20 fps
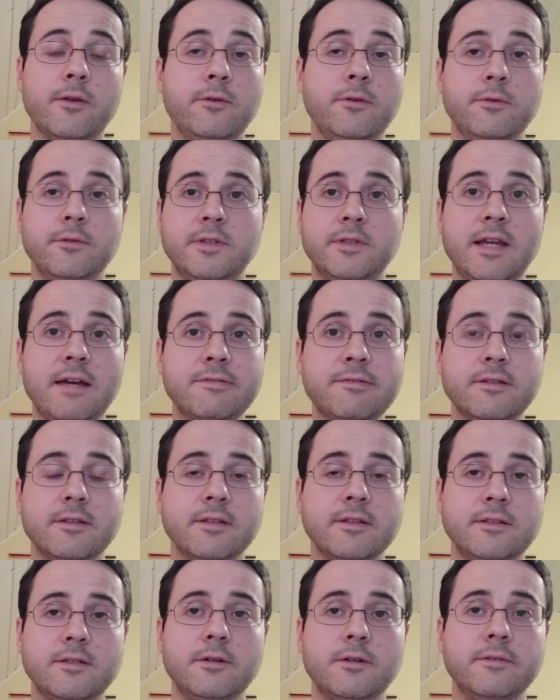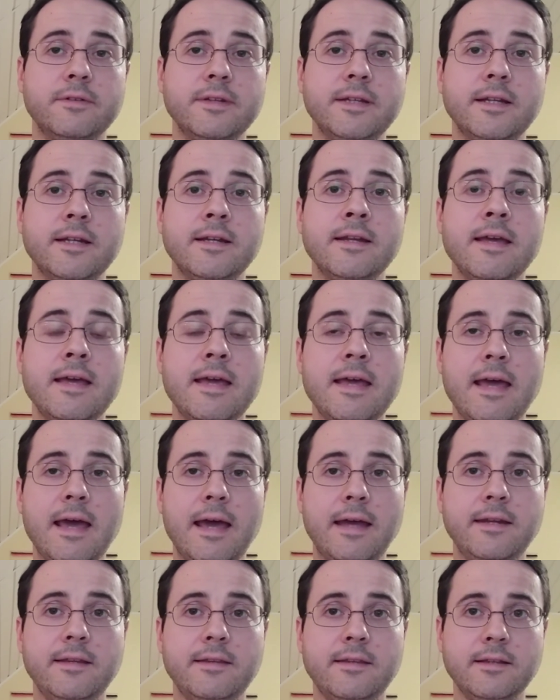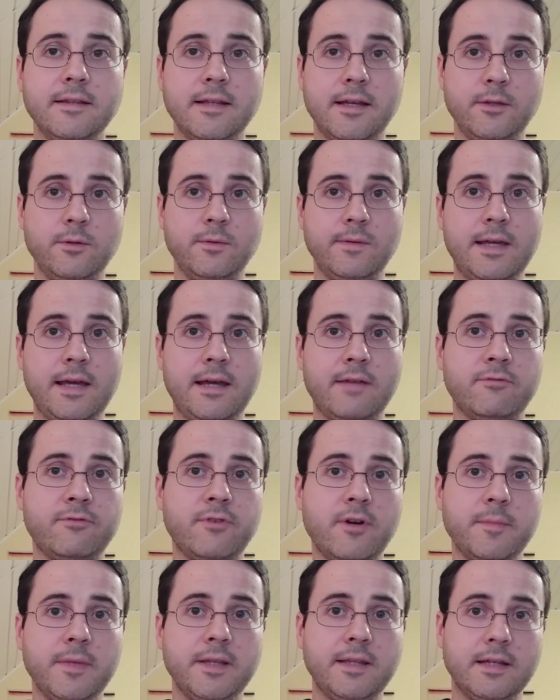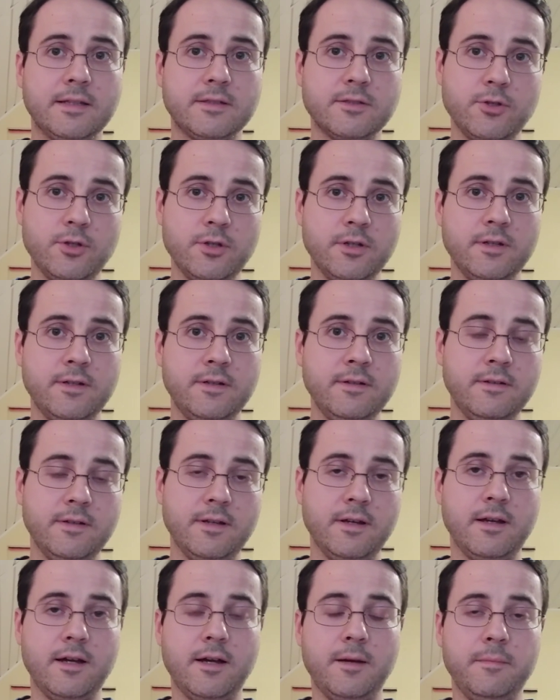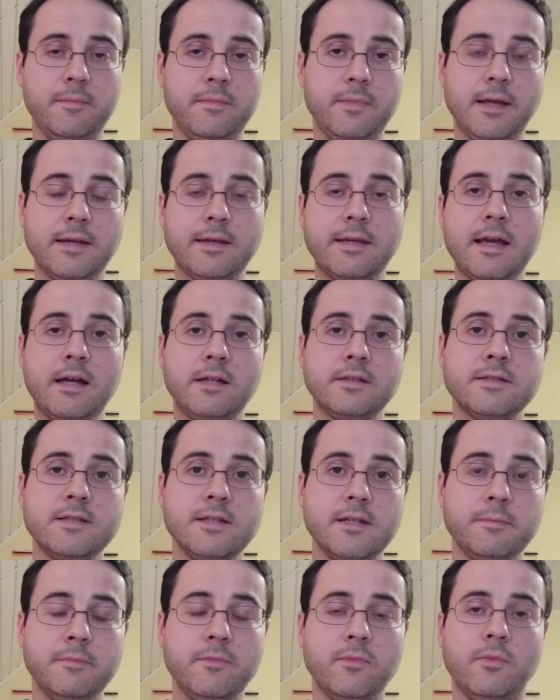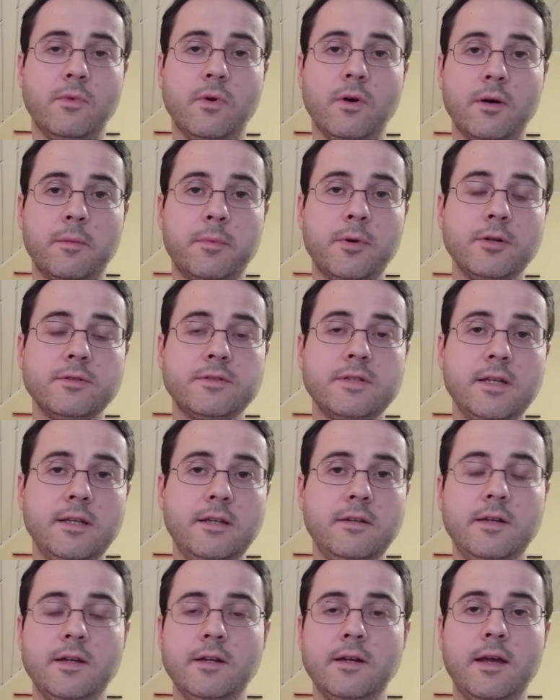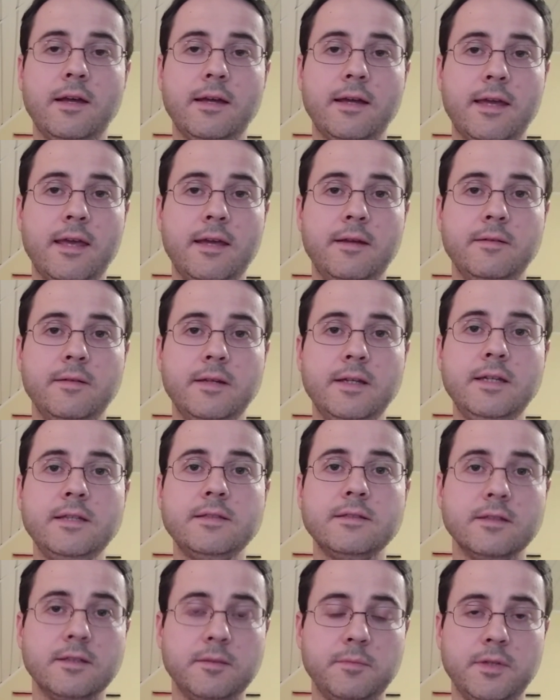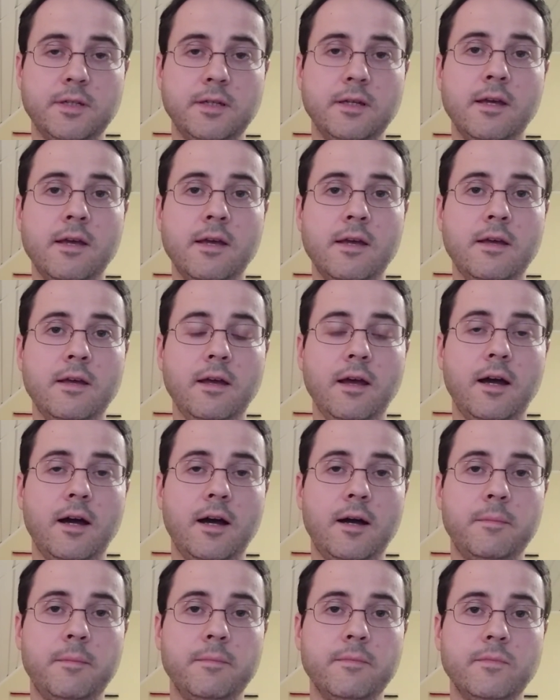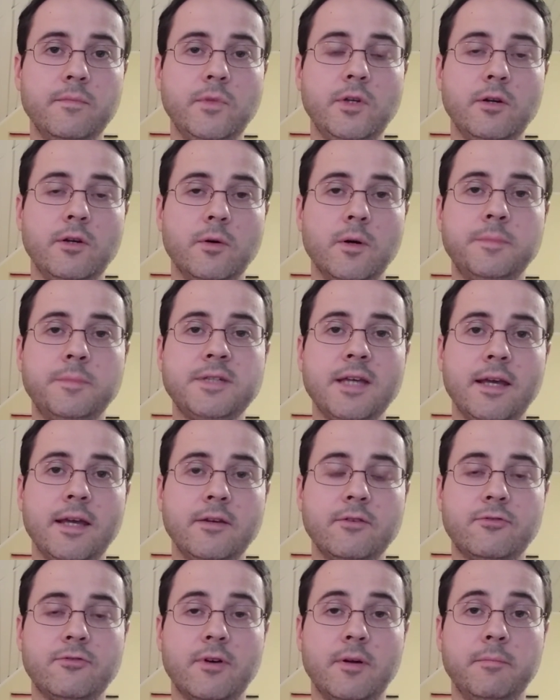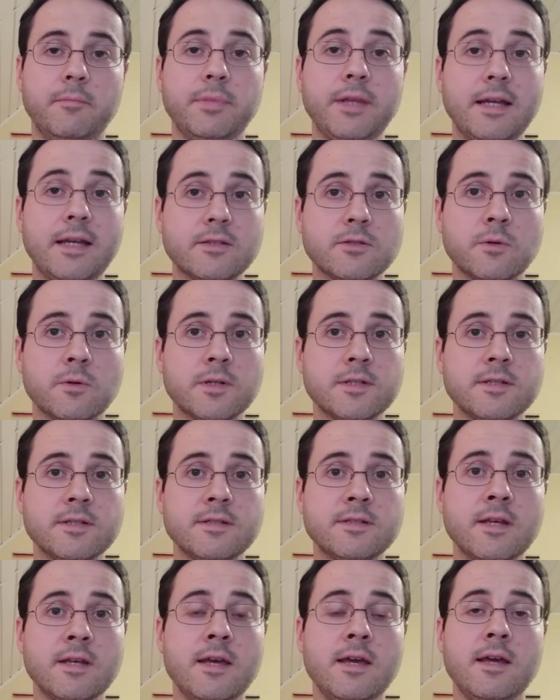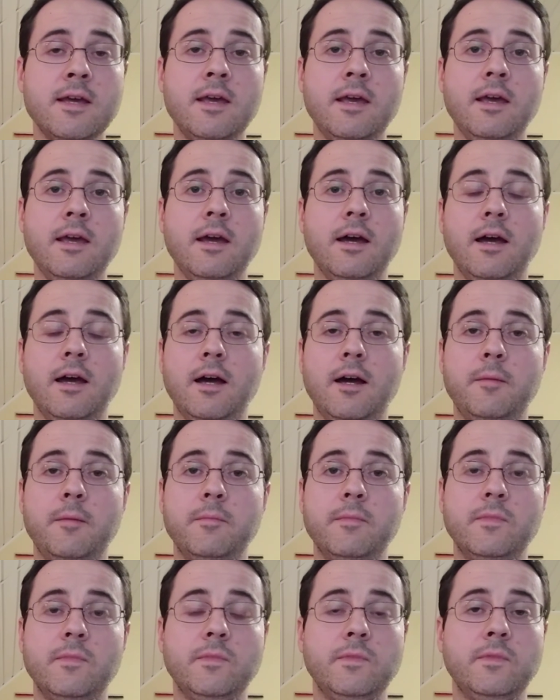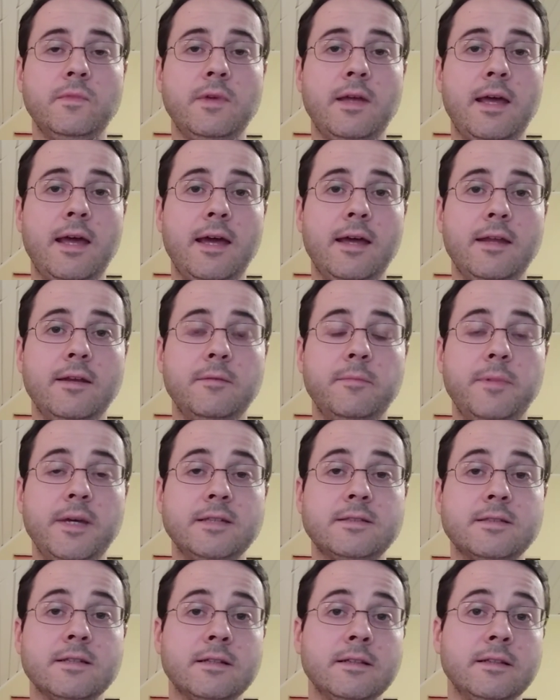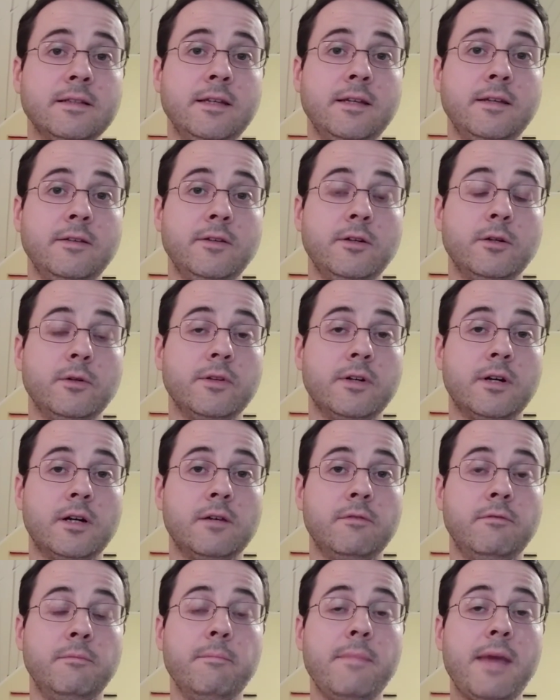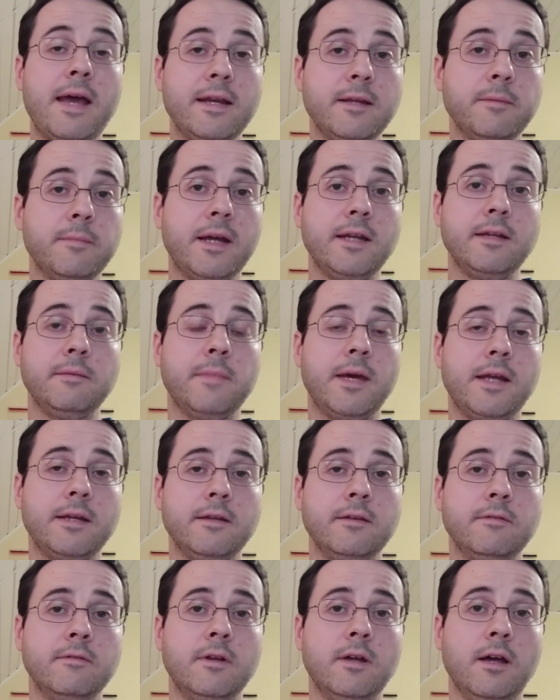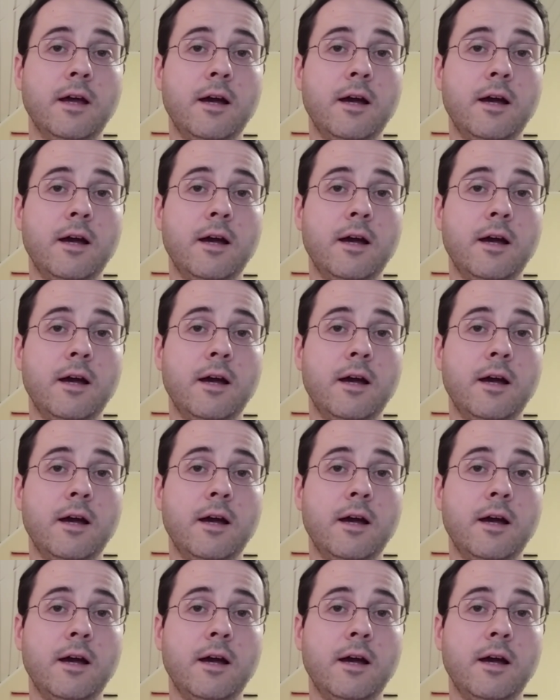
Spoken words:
you. You definitely don't need it. Anything that you get from it that's good, like calcium or protein, can easily be, obtained from plant sources. And basically, there are many